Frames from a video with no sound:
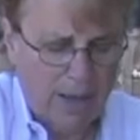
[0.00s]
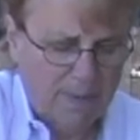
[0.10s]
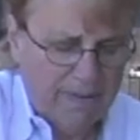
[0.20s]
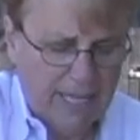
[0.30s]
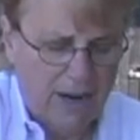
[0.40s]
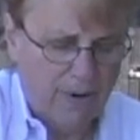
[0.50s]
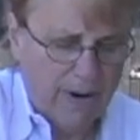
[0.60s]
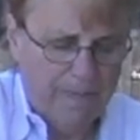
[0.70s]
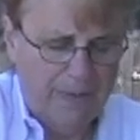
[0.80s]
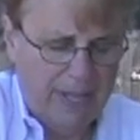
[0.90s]
of
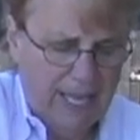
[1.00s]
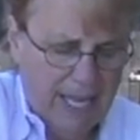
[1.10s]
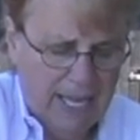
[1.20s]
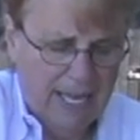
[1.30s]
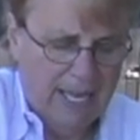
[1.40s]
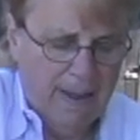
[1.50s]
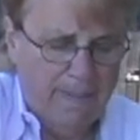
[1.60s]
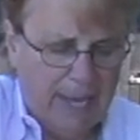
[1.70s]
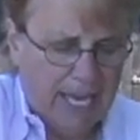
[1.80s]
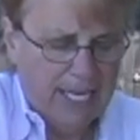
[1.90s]
flour,
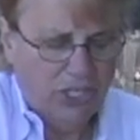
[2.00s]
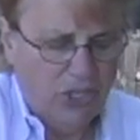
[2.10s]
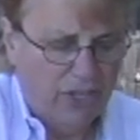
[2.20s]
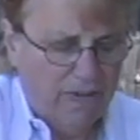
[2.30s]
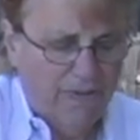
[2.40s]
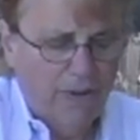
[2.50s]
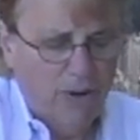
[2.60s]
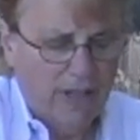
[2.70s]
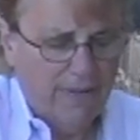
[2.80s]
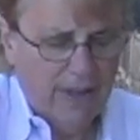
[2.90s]
because you could
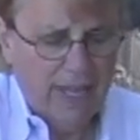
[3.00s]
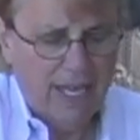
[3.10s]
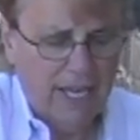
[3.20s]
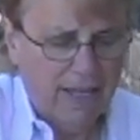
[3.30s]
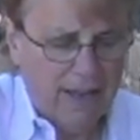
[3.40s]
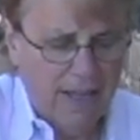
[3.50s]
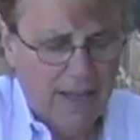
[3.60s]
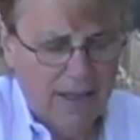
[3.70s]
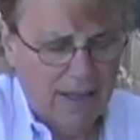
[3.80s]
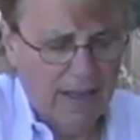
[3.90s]
fold everything in
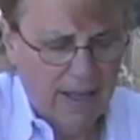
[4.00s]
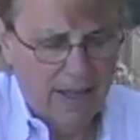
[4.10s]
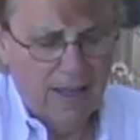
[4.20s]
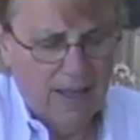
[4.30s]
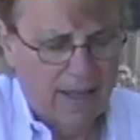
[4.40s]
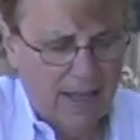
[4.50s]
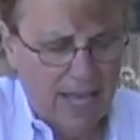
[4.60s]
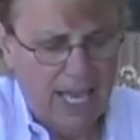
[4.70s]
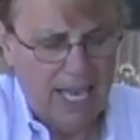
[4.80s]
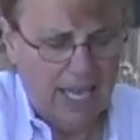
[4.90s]

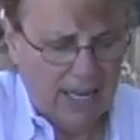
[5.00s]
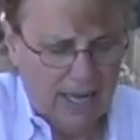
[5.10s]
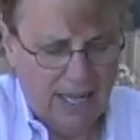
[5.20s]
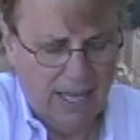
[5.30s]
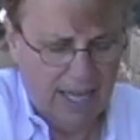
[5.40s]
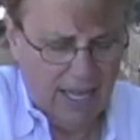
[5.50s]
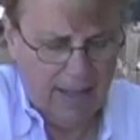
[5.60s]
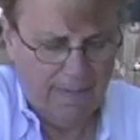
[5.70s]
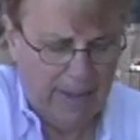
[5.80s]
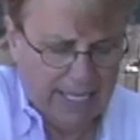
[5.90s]
and
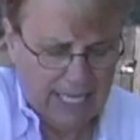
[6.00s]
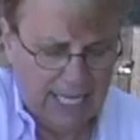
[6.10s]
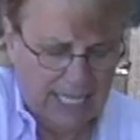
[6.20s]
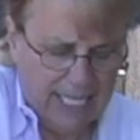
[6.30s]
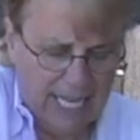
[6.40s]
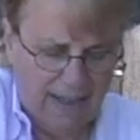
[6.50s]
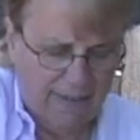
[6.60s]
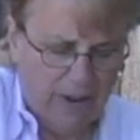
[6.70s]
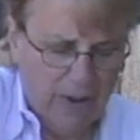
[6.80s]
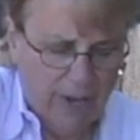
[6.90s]
makes it nice and
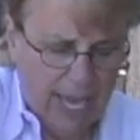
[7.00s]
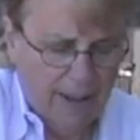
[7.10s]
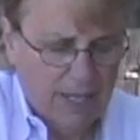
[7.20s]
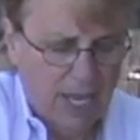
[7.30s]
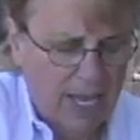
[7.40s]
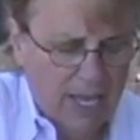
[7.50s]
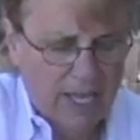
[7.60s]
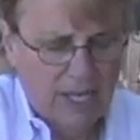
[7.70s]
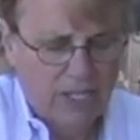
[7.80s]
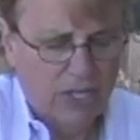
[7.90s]
even. Okay,
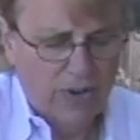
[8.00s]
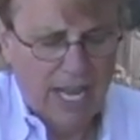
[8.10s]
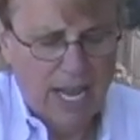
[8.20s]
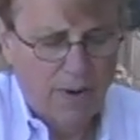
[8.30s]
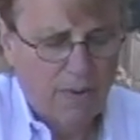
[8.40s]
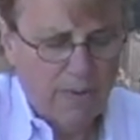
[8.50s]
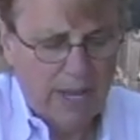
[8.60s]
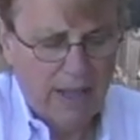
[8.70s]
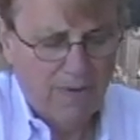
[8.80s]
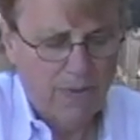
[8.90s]
so now we're
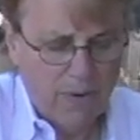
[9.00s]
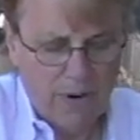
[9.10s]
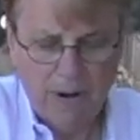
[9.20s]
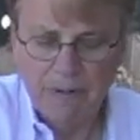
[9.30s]
ready for